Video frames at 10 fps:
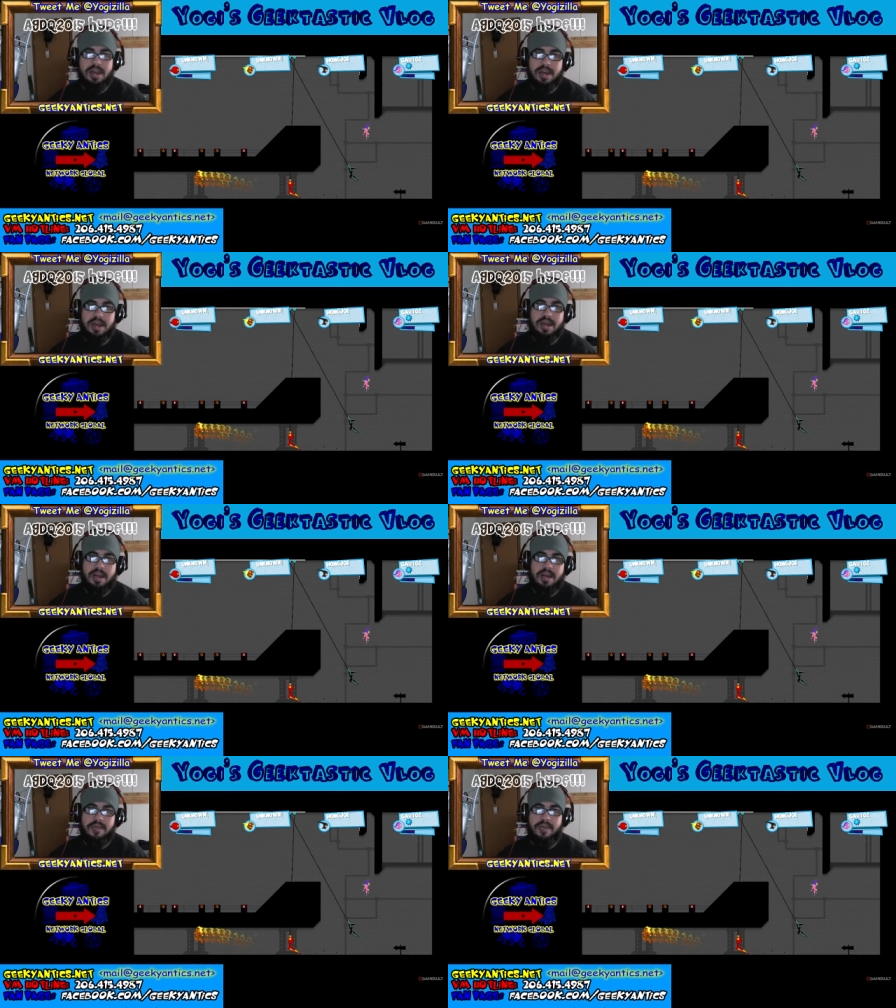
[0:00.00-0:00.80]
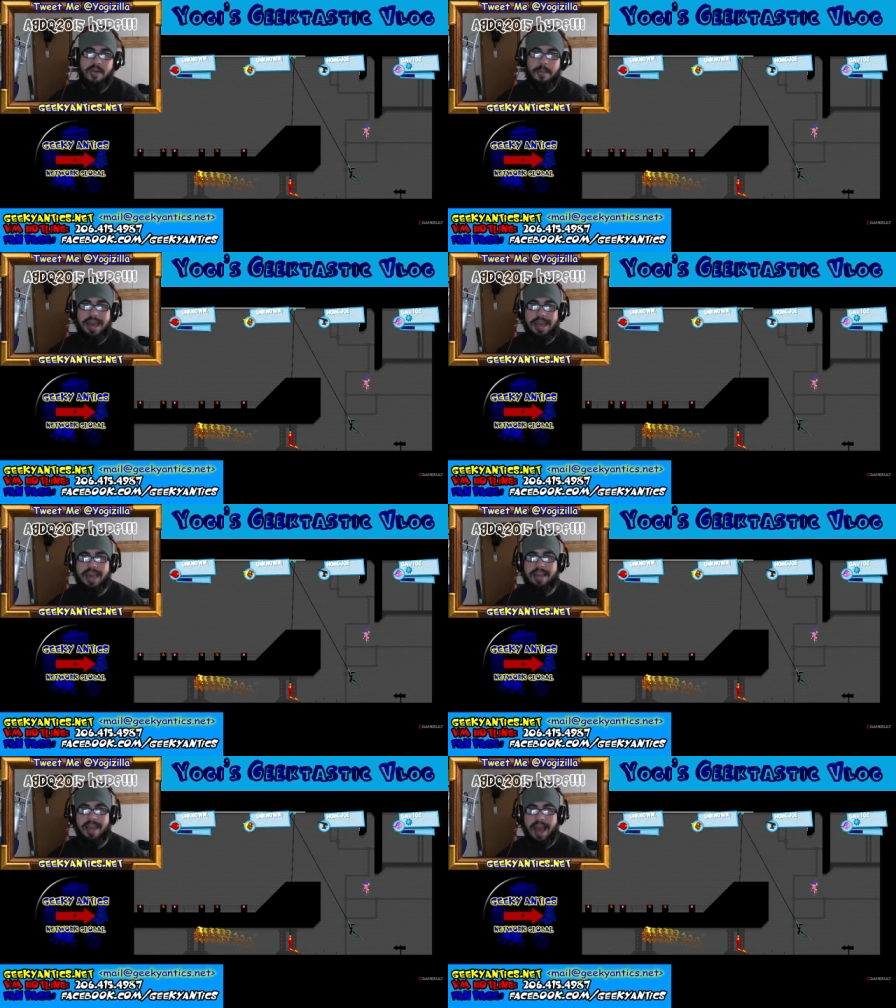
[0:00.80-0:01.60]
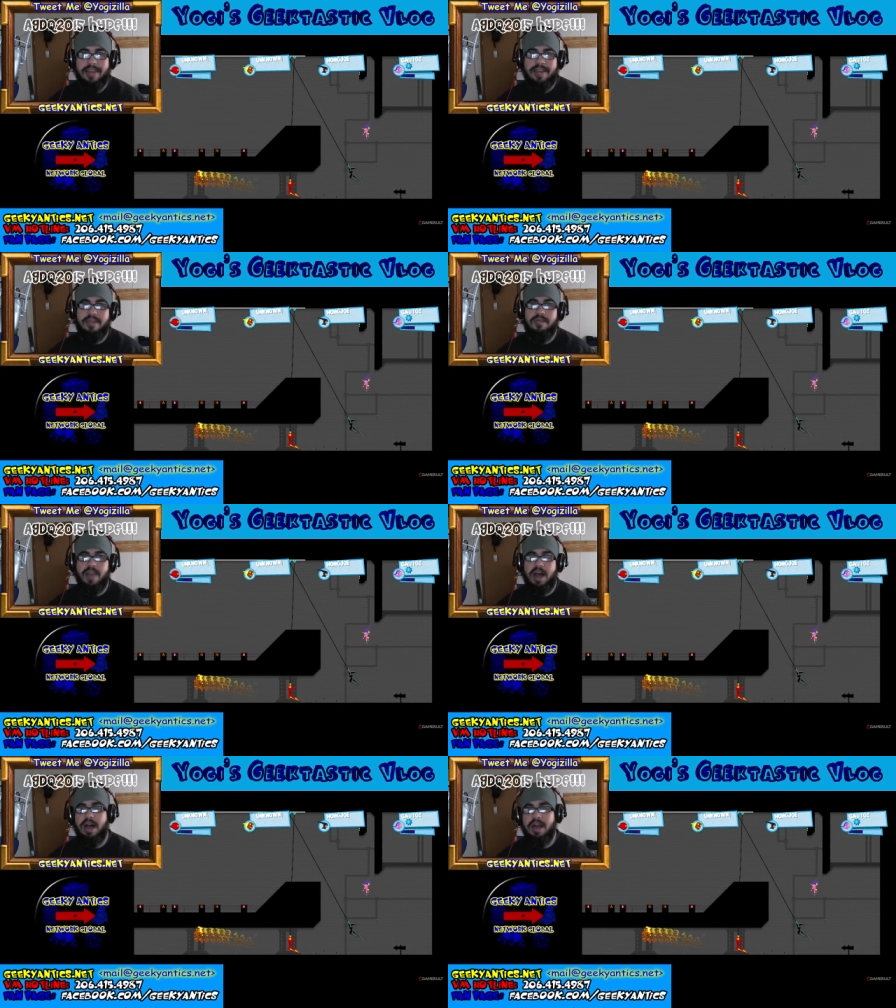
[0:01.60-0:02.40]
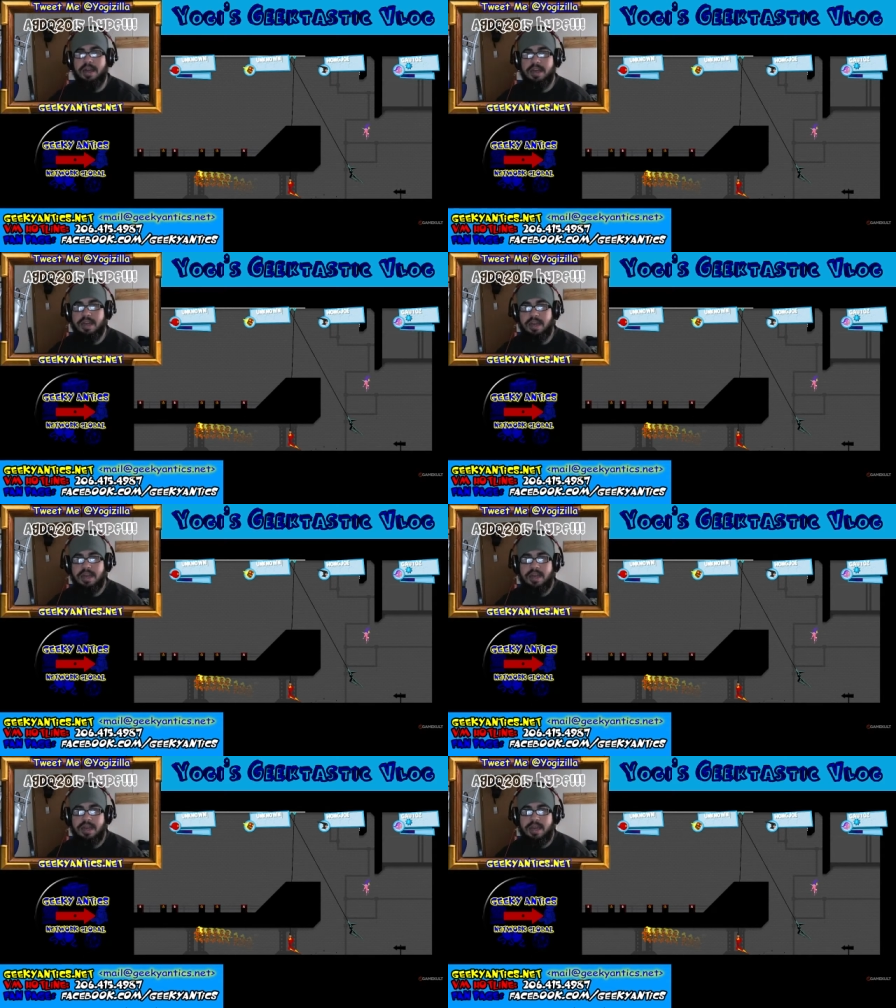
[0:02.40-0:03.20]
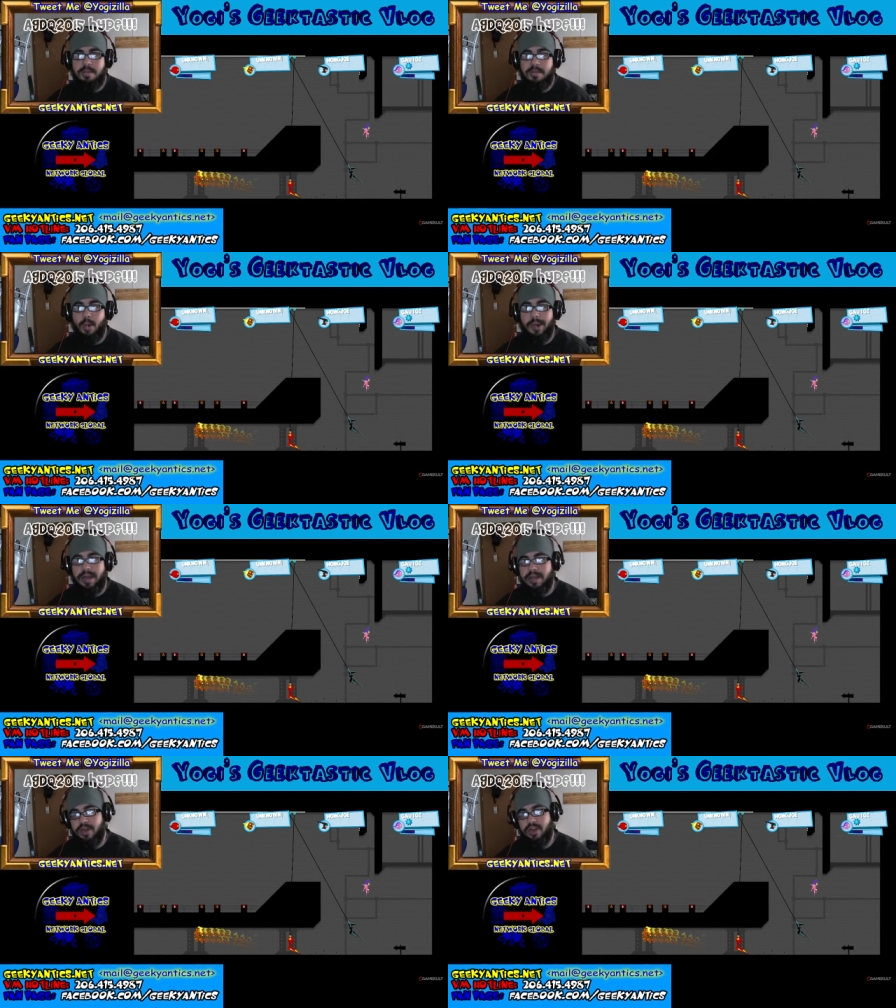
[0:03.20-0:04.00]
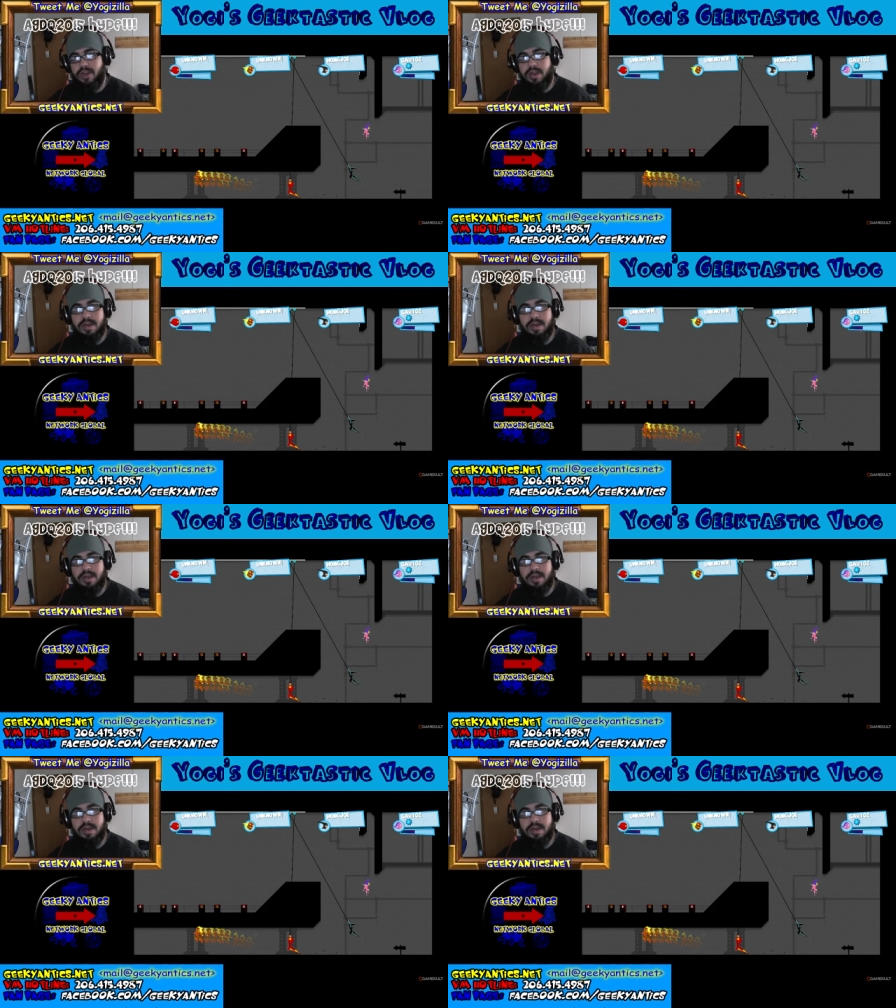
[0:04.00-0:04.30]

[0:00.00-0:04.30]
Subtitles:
of my Geektastic vlog, morning edition.